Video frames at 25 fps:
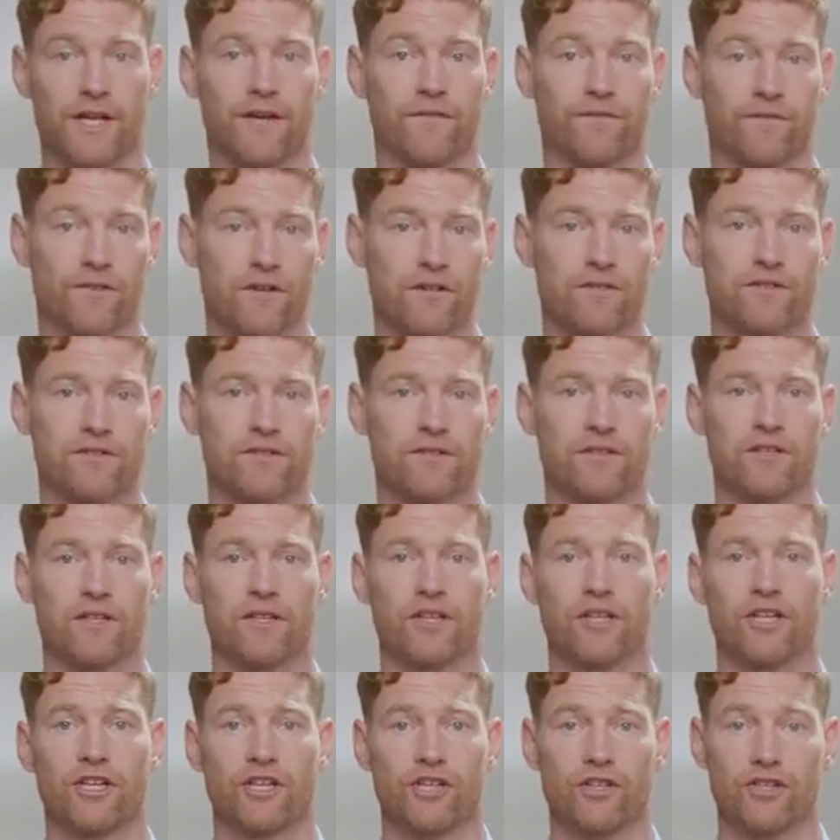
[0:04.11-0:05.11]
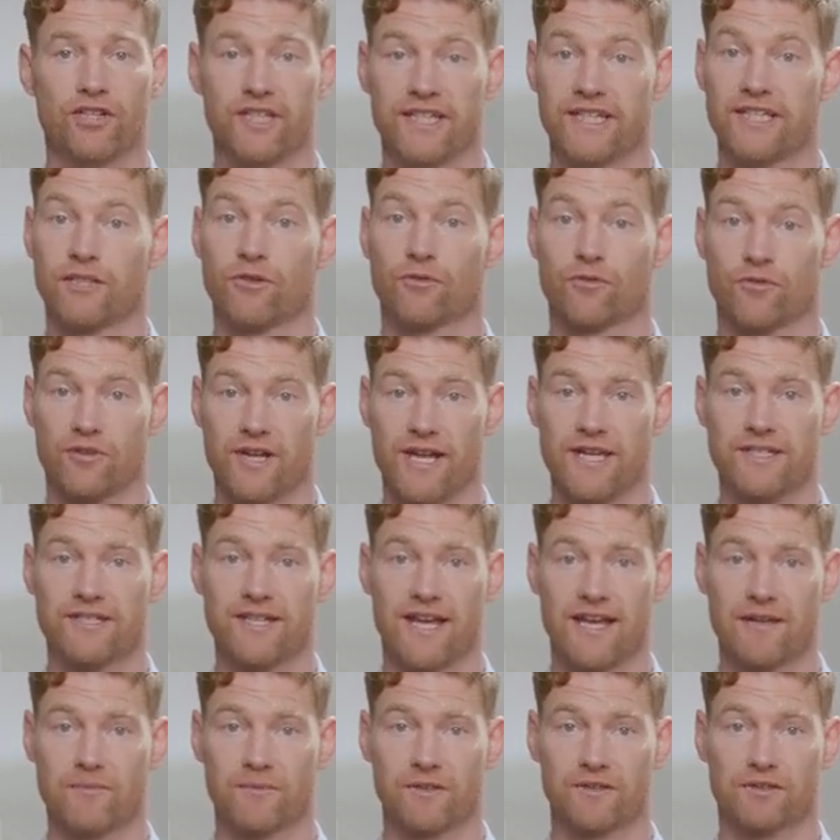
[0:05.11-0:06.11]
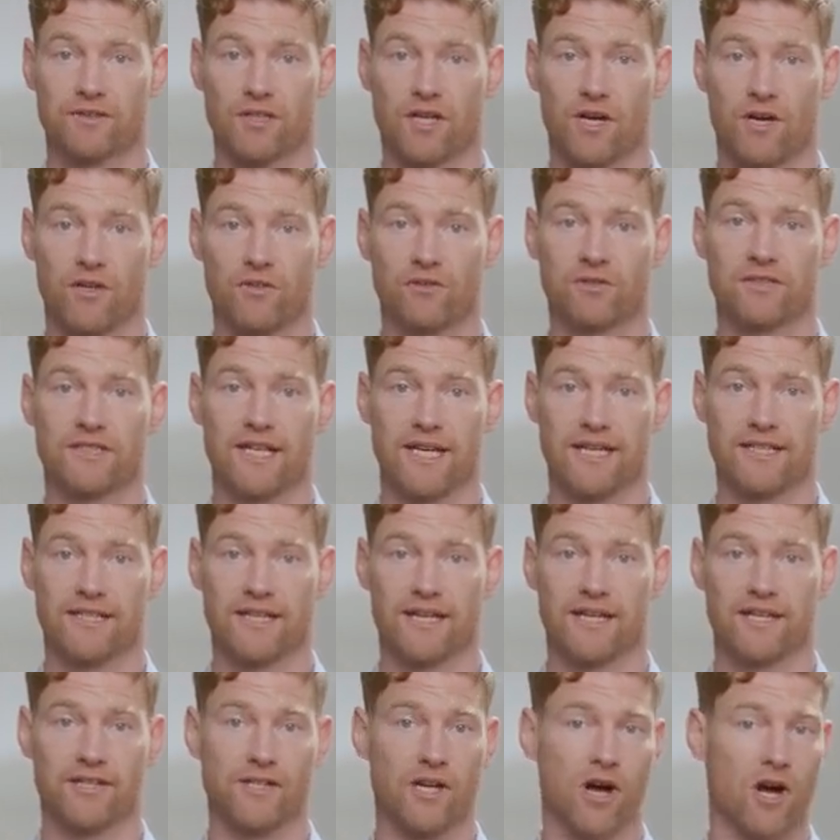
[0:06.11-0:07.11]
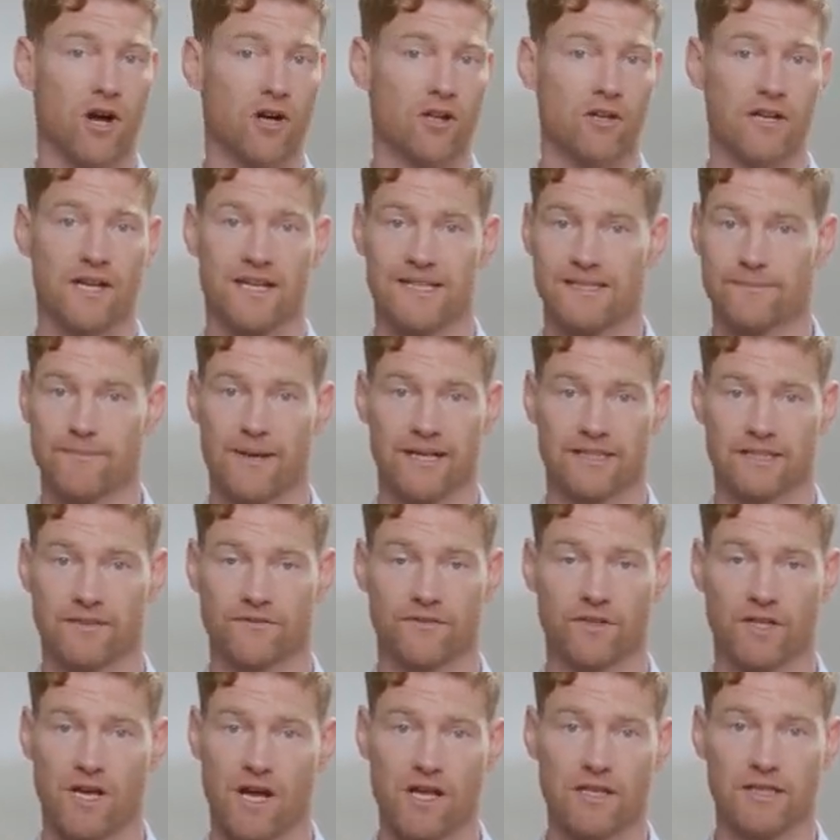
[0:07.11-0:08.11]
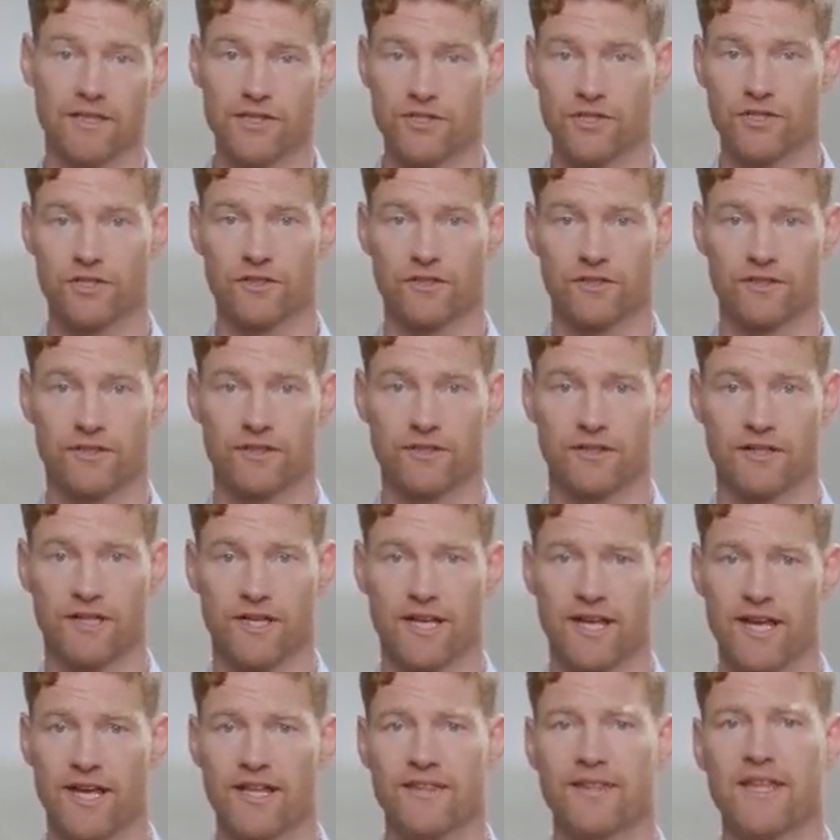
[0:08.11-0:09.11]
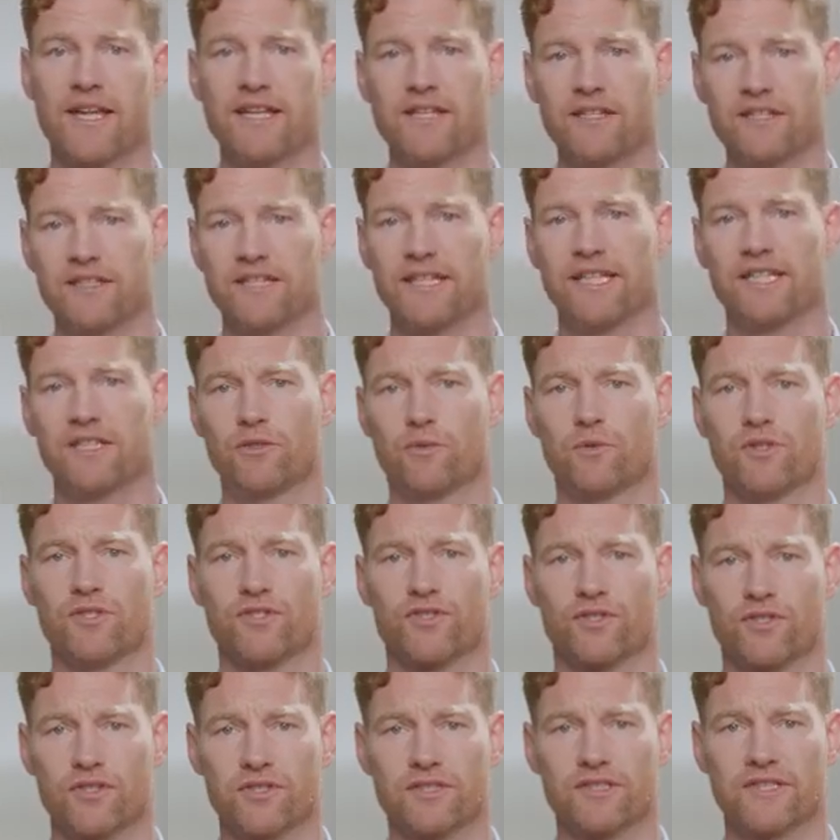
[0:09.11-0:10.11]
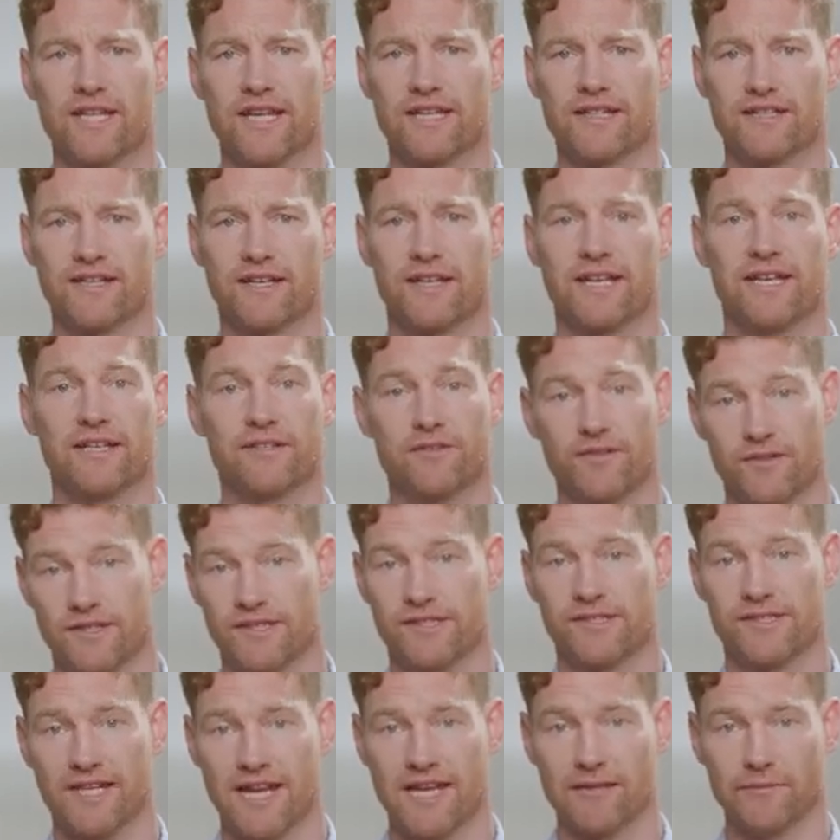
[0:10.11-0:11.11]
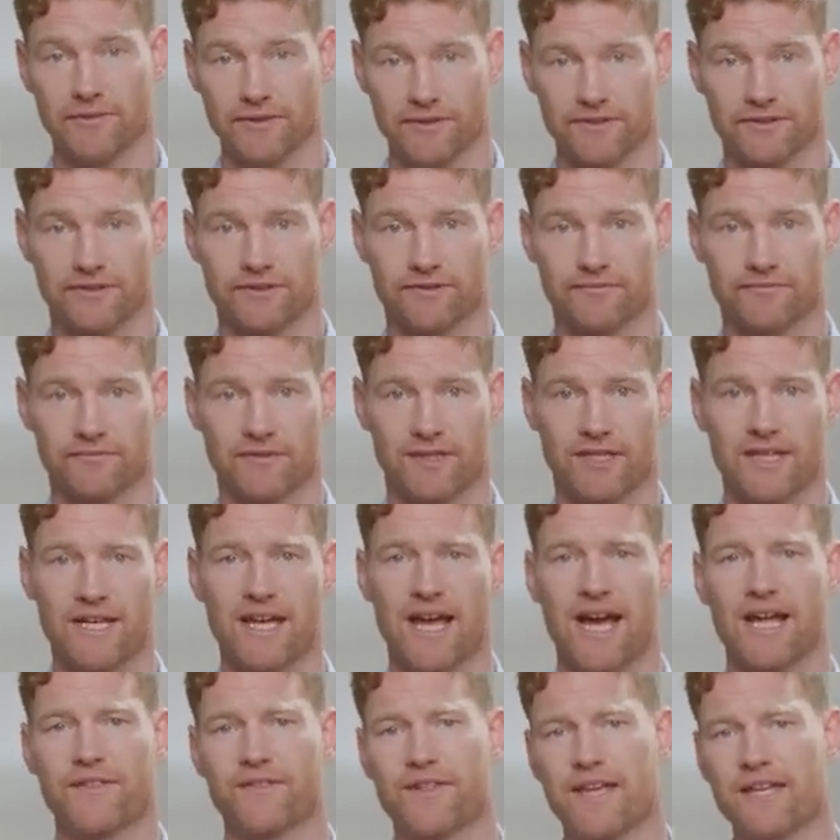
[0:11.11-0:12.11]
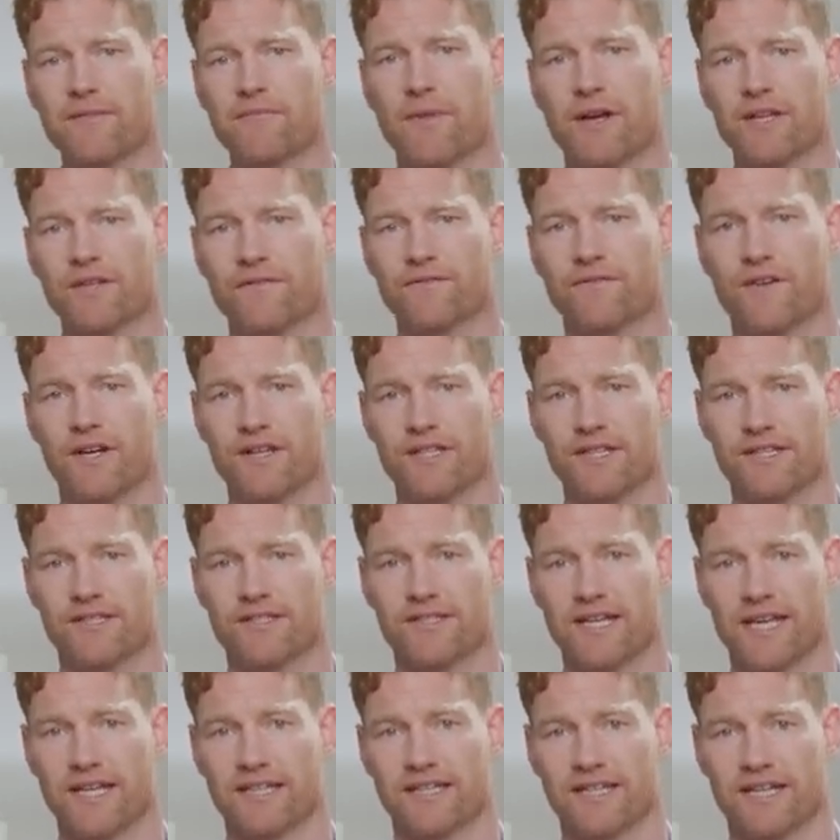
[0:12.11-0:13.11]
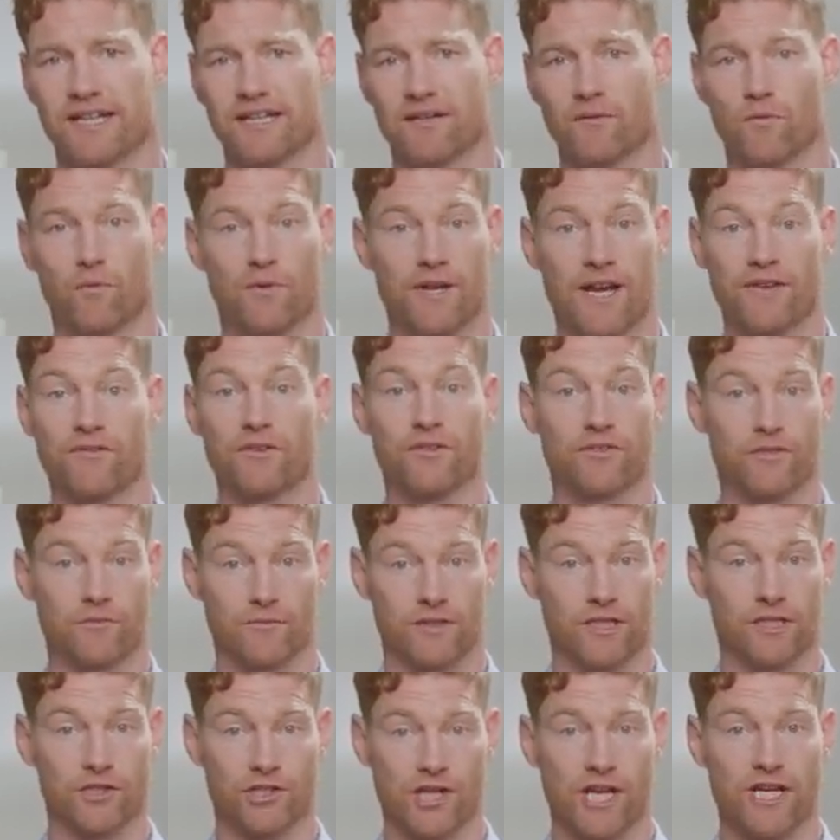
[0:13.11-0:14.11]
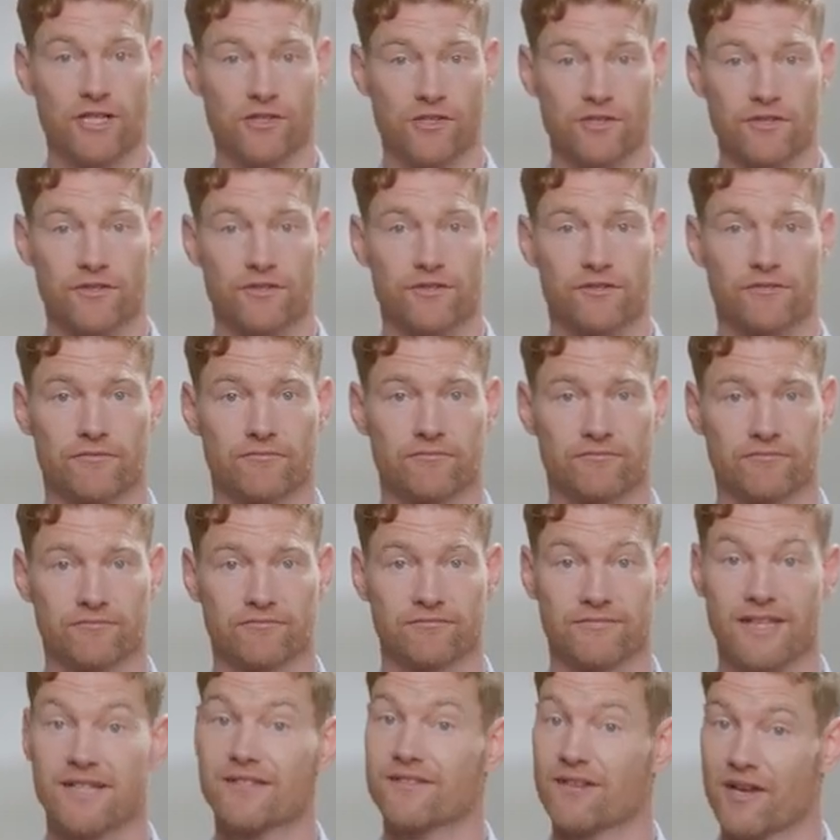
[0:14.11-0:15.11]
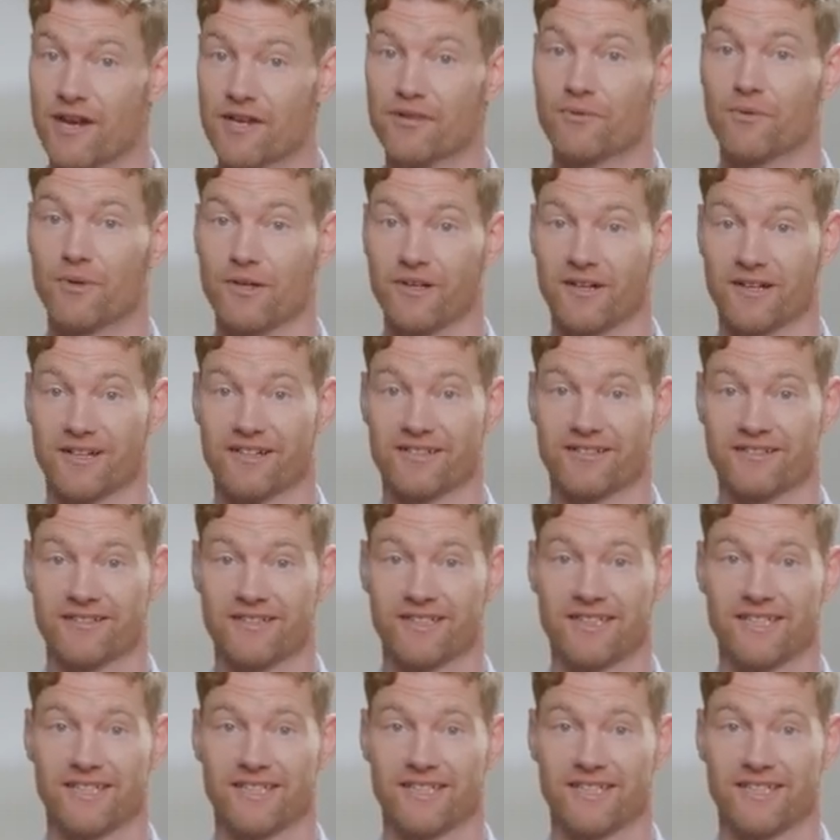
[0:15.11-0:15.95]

First, you'd need to create tables to hold data in all aspects of the college. Then you'd need to insert data into these tables, and then modify this data whenever something changes. That's a lot of work,